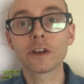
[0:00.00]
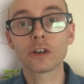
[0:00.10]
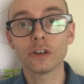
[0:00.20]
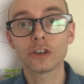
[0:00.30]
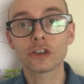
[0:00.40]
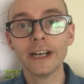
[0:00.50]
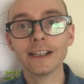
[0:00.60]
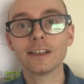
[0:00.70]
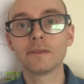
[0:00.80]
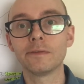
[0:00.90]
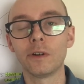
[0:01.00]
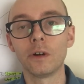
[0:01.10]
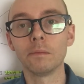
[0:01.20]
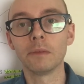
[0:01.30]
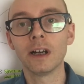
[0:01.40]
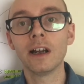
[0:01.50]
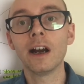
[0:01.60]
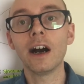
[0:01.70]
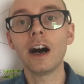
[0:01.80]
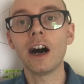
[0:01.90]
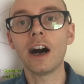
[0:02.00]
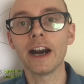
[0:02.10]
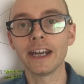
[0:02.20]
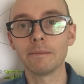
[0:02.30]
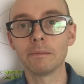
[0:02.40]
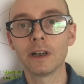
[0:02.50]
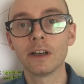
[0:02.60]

contracted form, I'm,